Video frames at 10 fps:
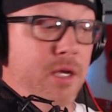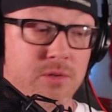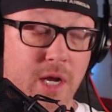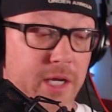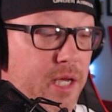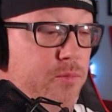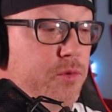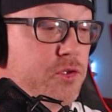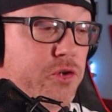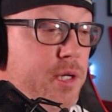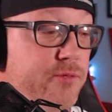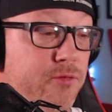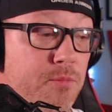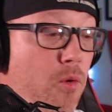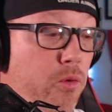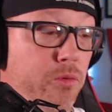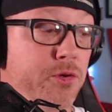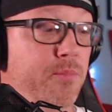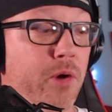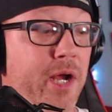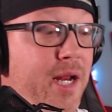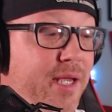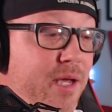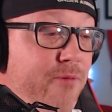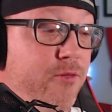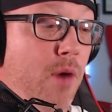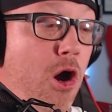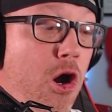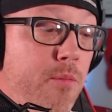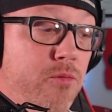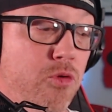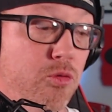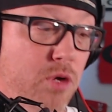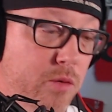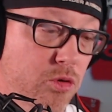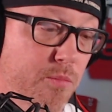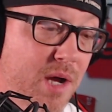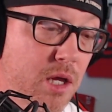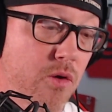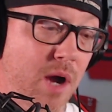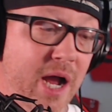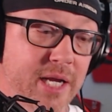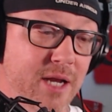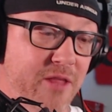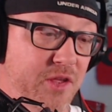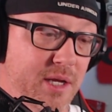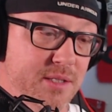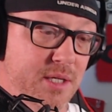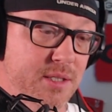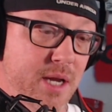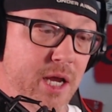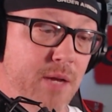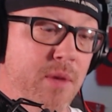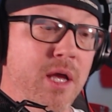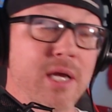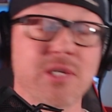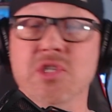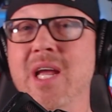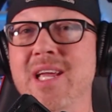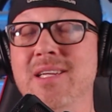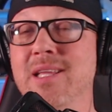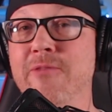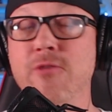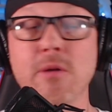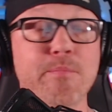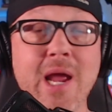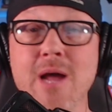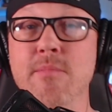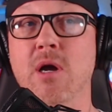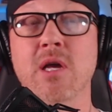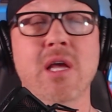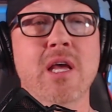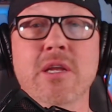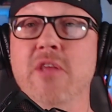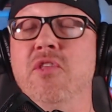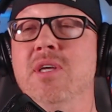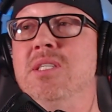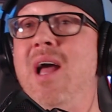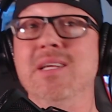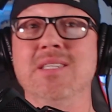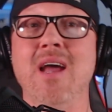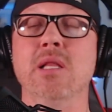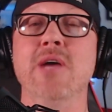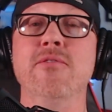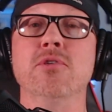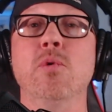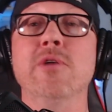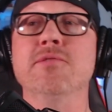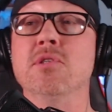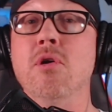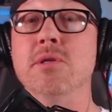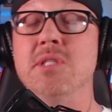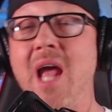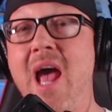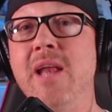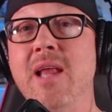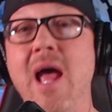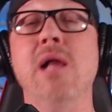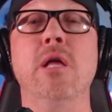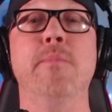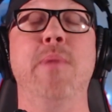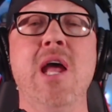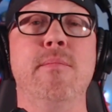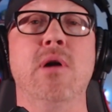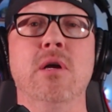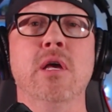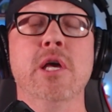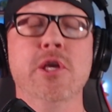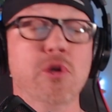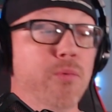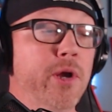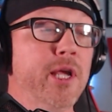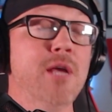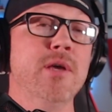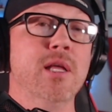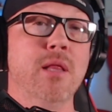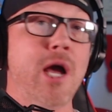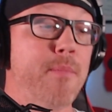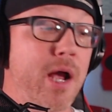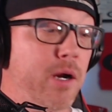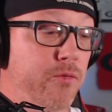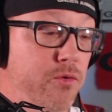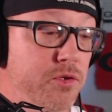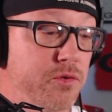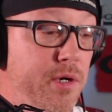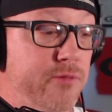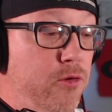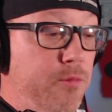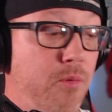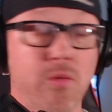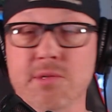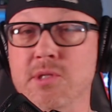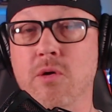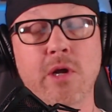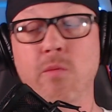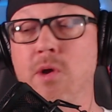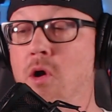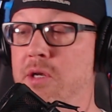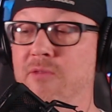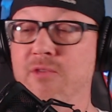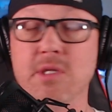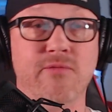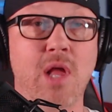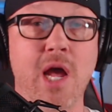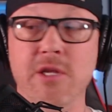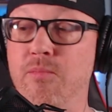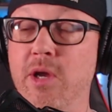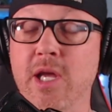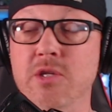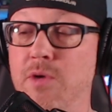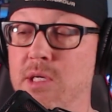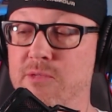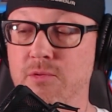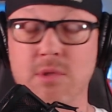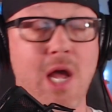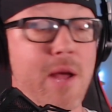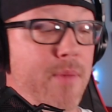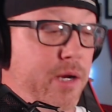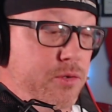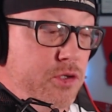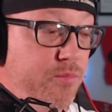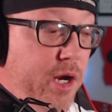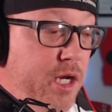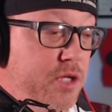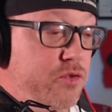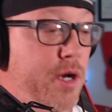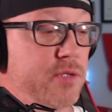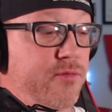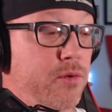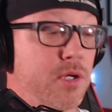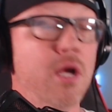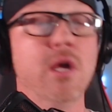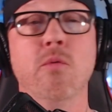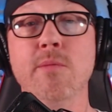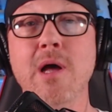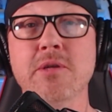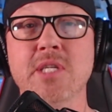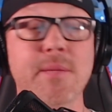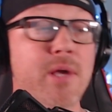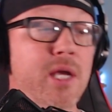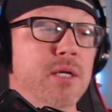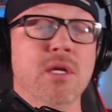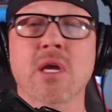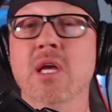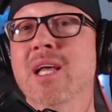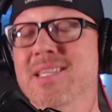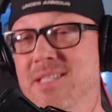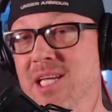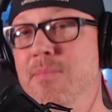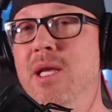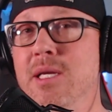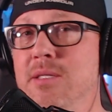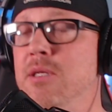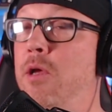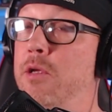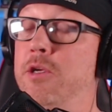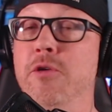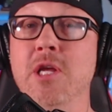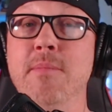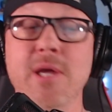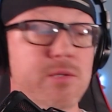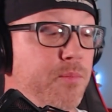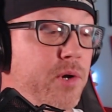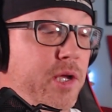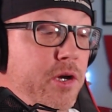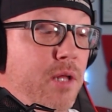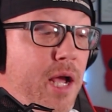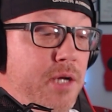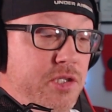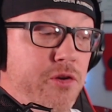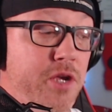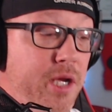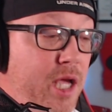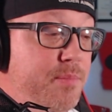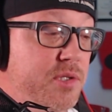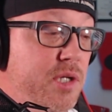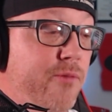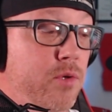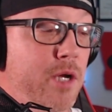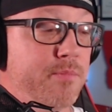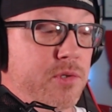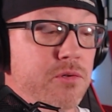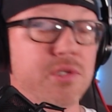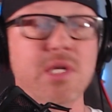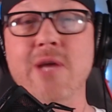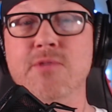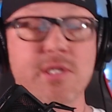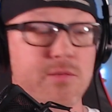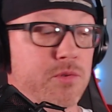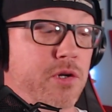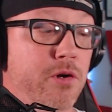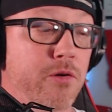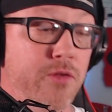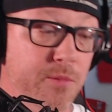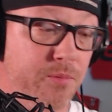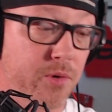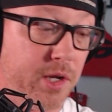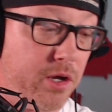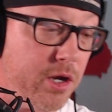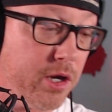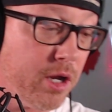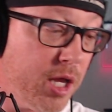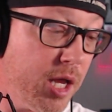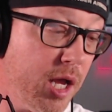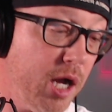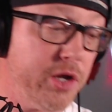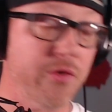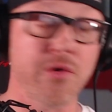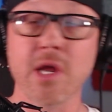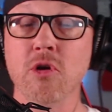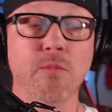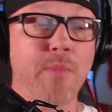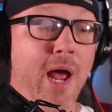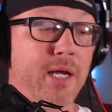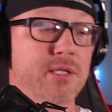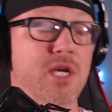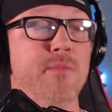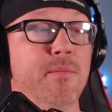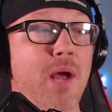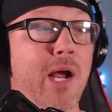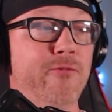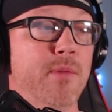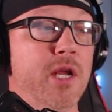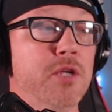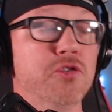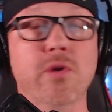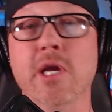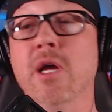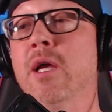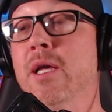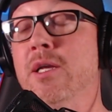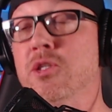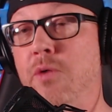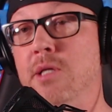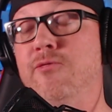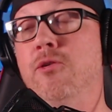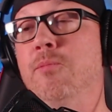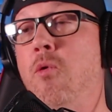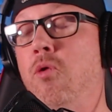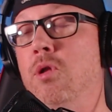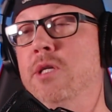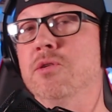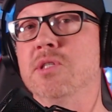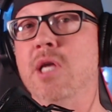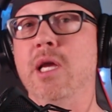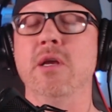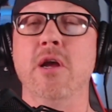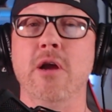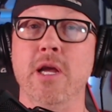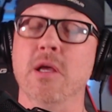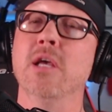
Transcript: Again, with the transfer portal, you bring in a kid from Auburn, uh, Romello Height, I think is his name. Shane Lee from Bama. This guy's got 11 or 12 starts at Alabama you bring him in at linebacker through the transfer portal. So here we are. Defensive line, you bring in transfers. Linebackers, you're bringing in transfers. What about DBs? DBs, your DBs were pretty good last year, and you kept several of them. Two safeties return. They're pretty good. Uh, your nickel back is coming back from an injury. Transfer portal in your secondary.